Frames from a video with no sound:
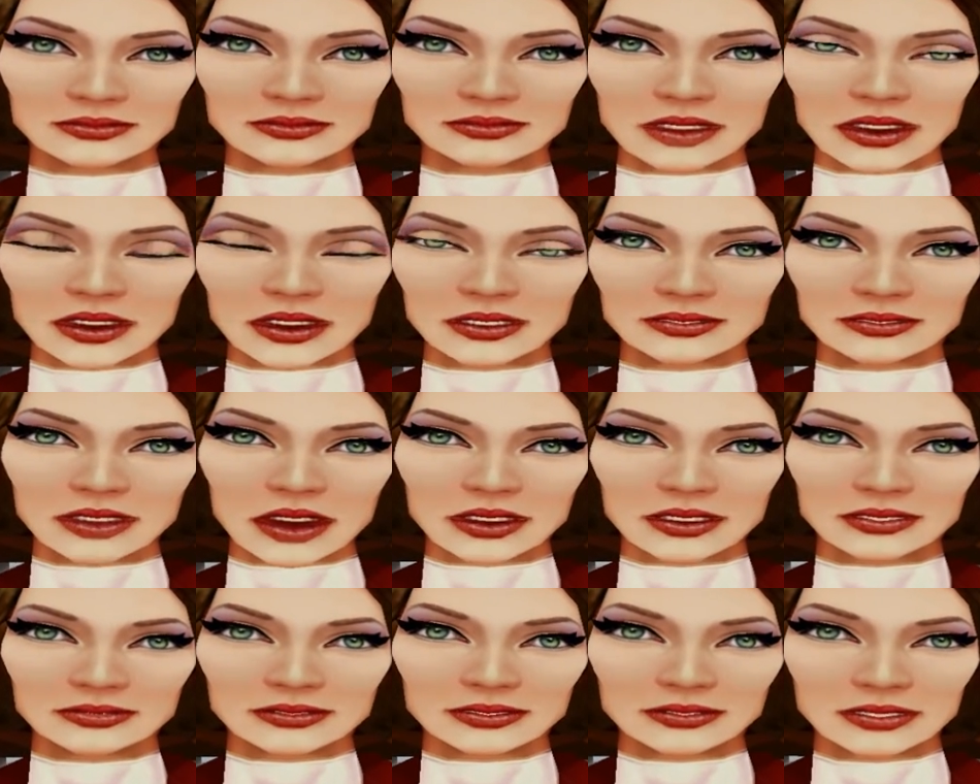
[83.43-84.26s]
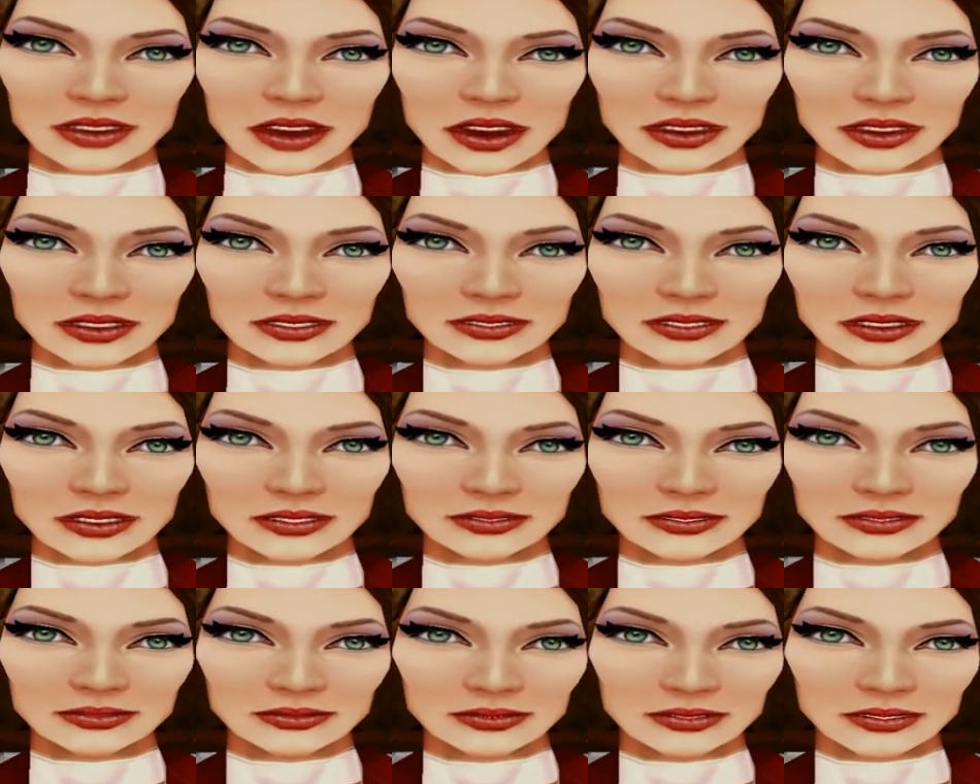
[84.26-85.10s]
In fact, rumour
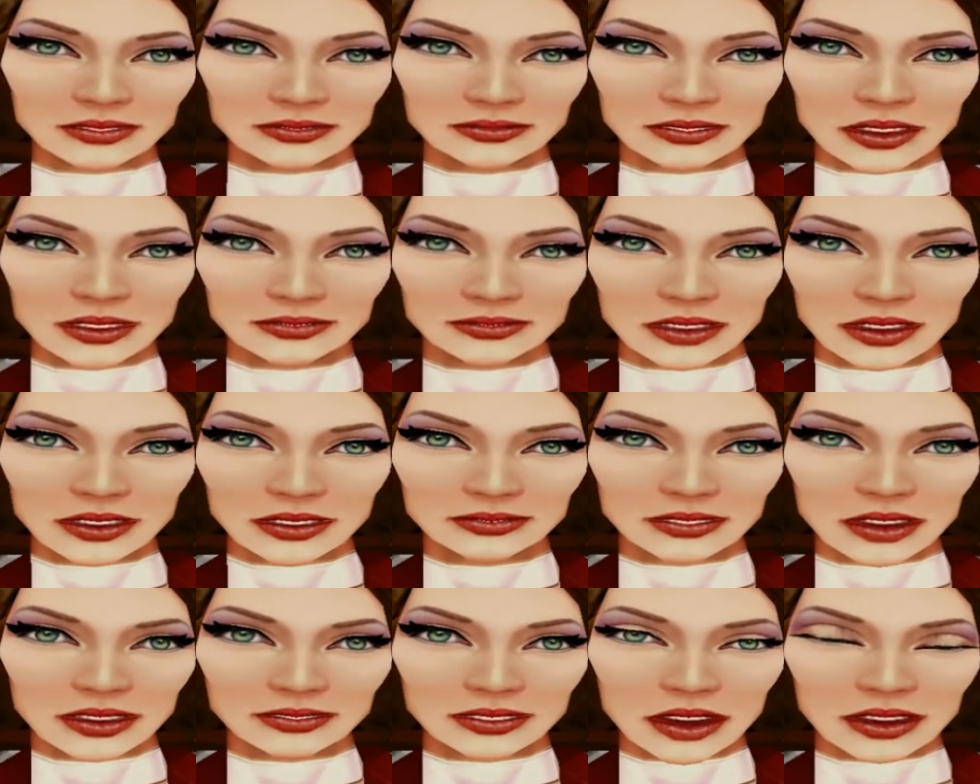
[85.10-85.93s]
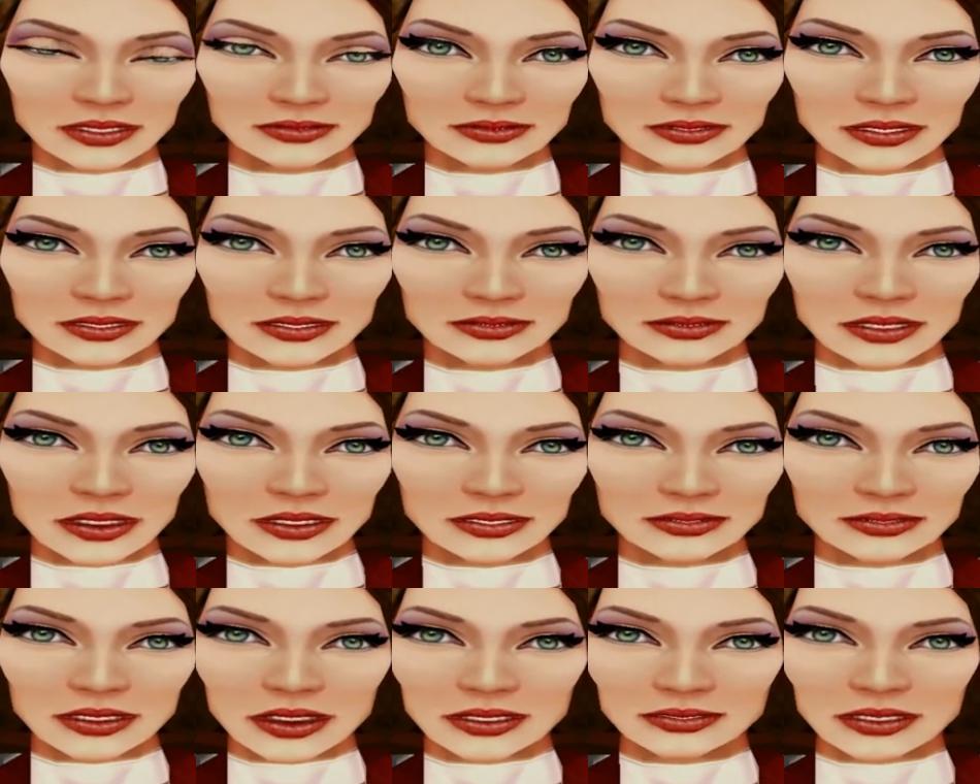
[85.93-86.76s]
has it he's currently working for
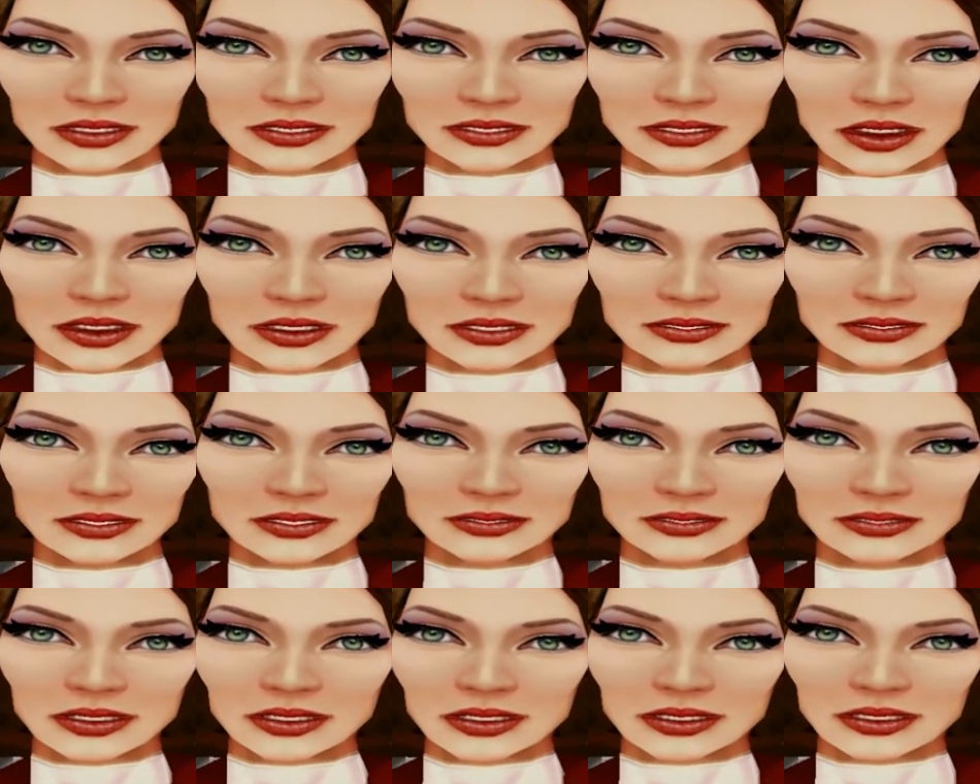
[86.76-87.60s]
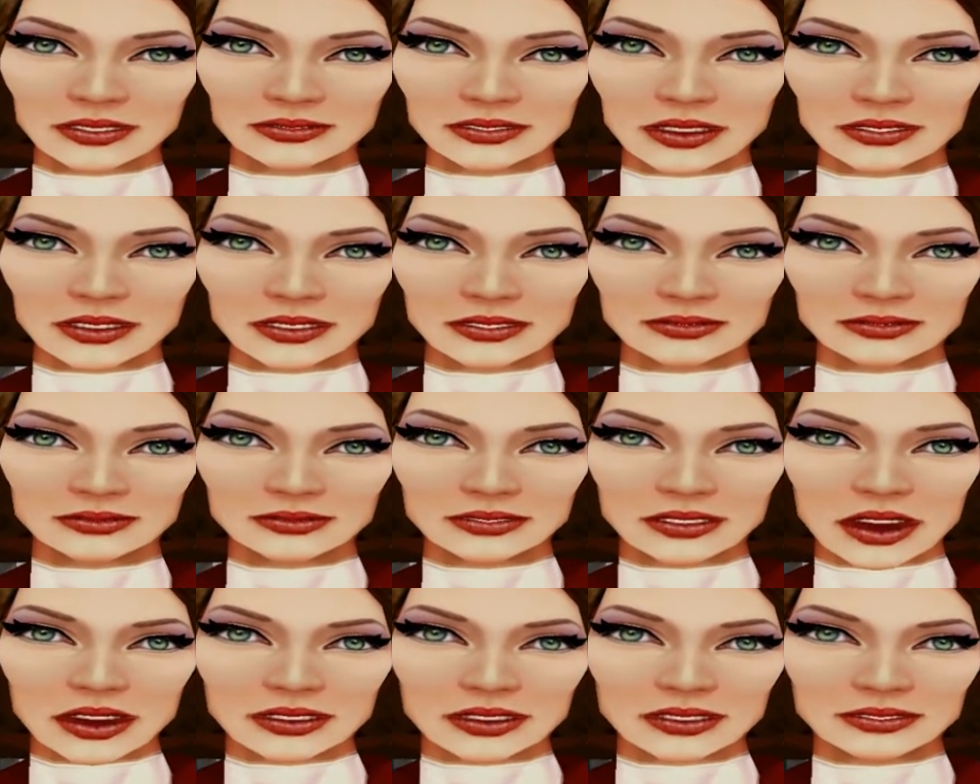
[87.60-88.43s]
an organisation calling itself
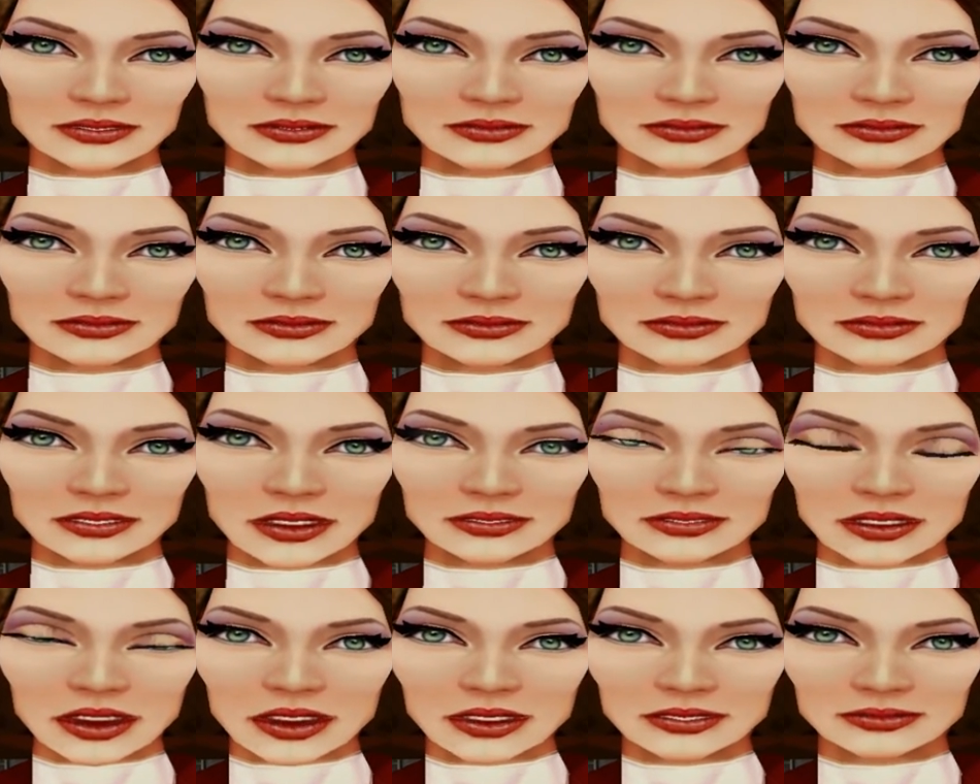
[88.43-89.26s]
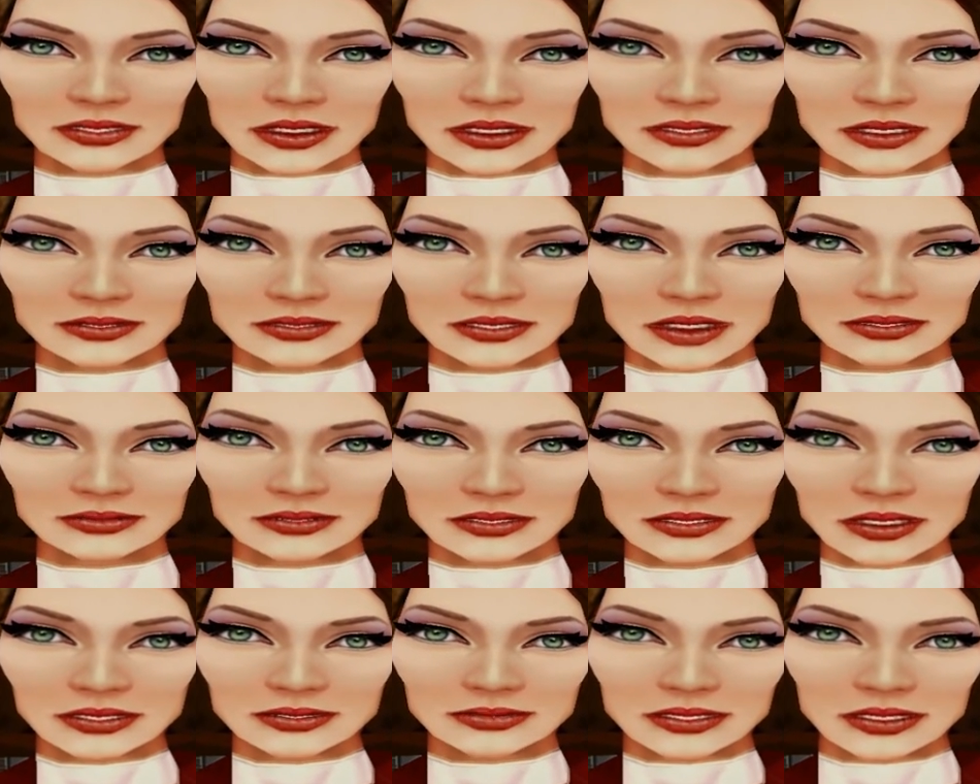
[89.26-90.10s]
HARM as Director of
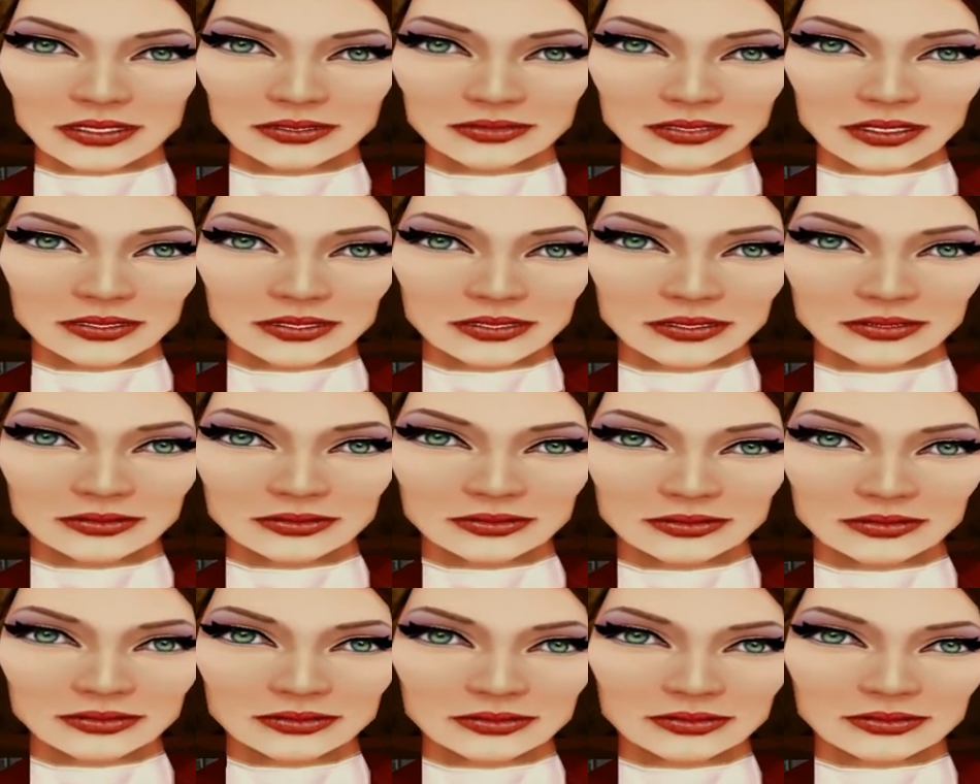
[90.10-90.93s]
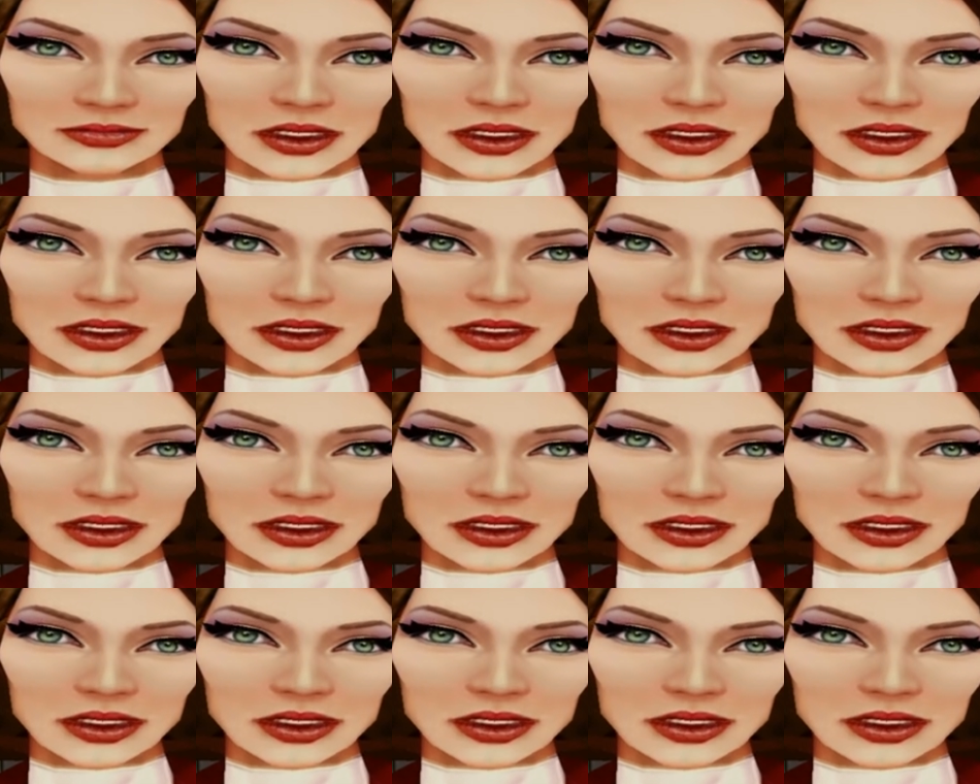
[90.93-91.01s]
Executive Action.